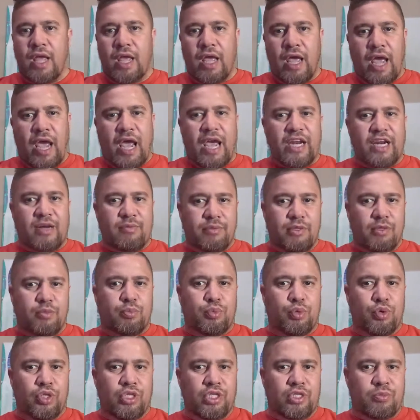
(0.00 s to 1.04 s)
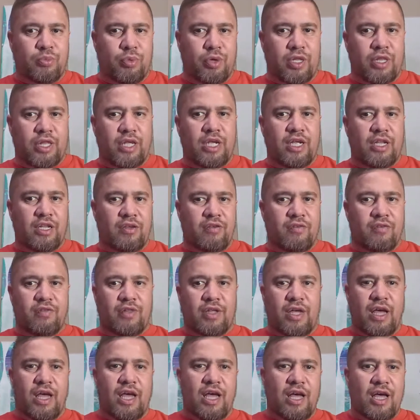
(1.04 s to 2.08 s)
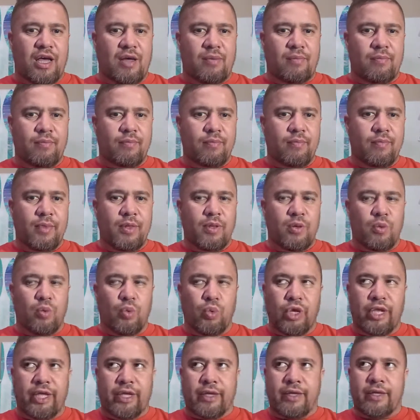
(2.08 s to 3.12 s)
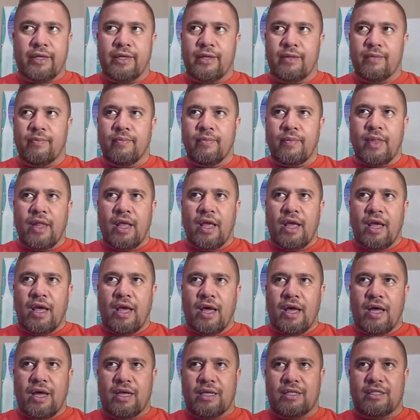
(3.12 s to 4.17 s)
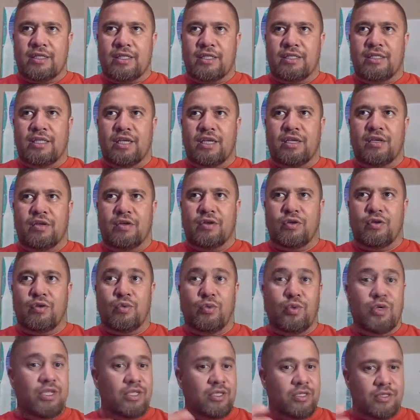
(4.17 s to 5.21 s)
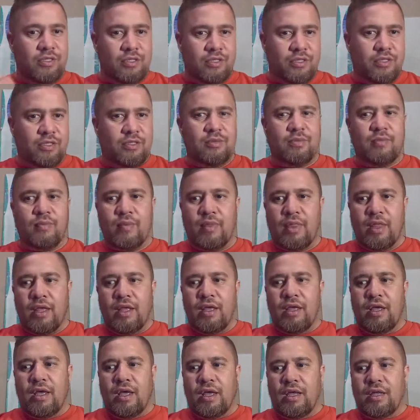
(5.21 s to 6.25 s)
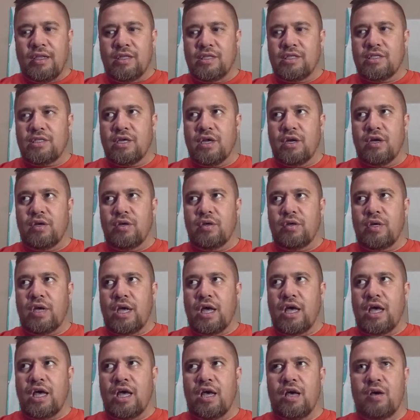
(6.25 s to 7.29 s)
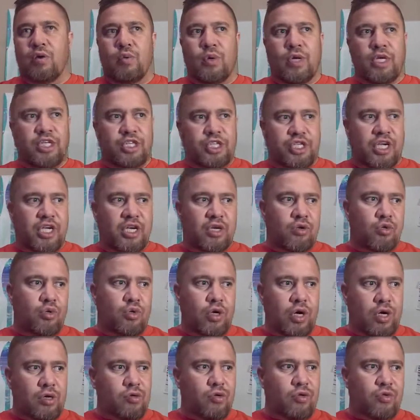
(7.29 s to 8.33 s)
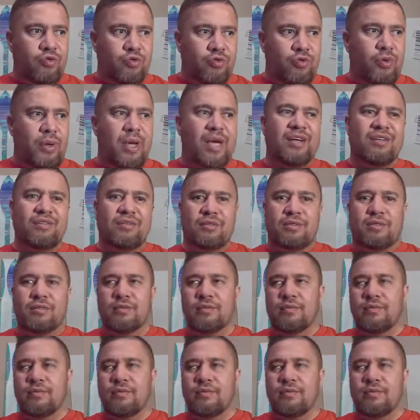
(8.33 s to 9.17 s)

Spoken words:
add up to points by the end of the week to see who wins. And so we share kōrero throughout